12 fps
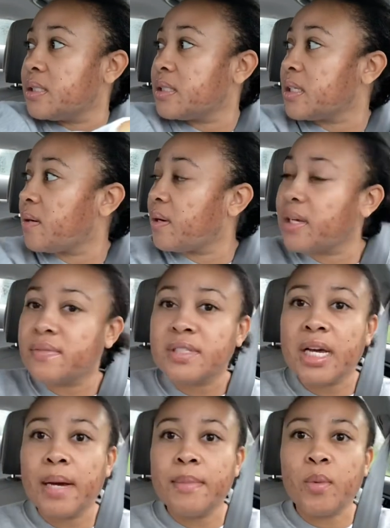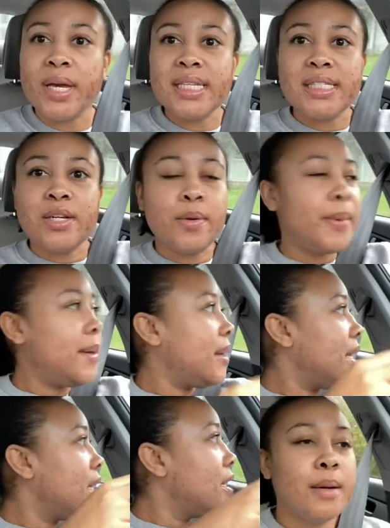I don't have time to waste here
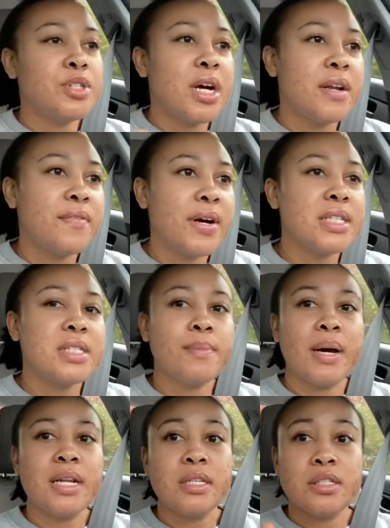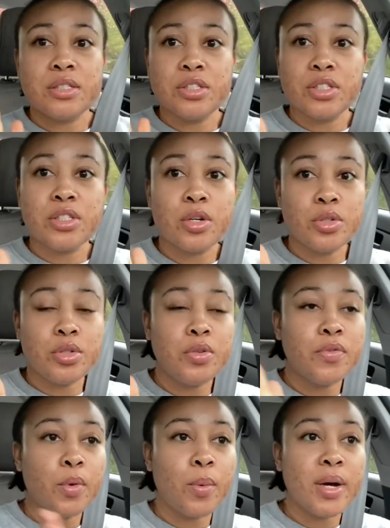I'm trying to find somebody to just go to
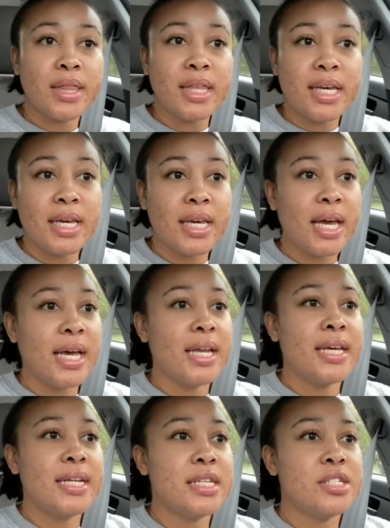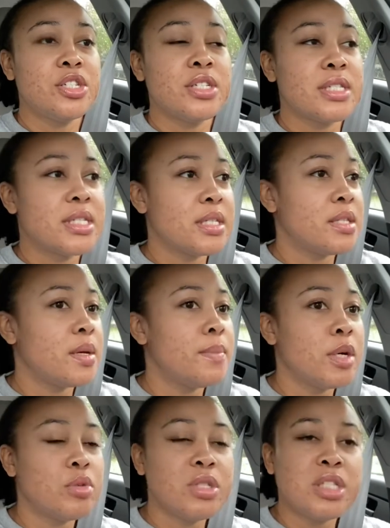for one thing and it is just the
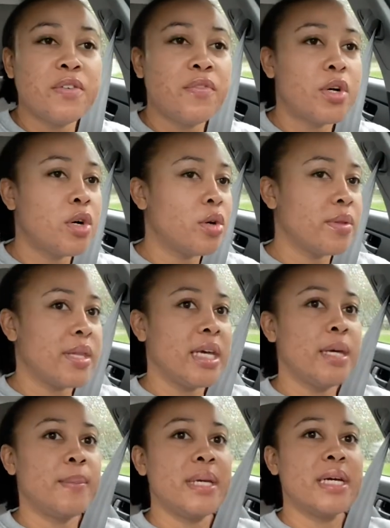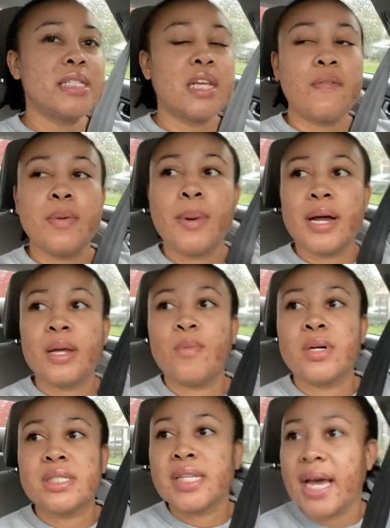most difficult thing because everybody
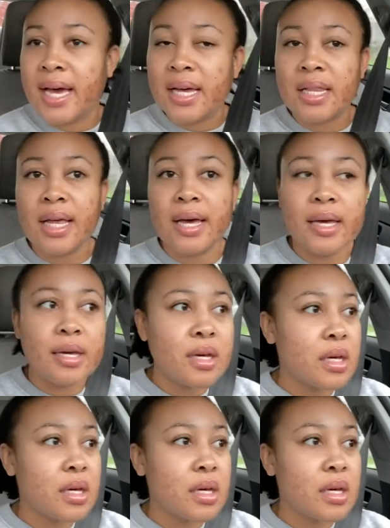wants to act like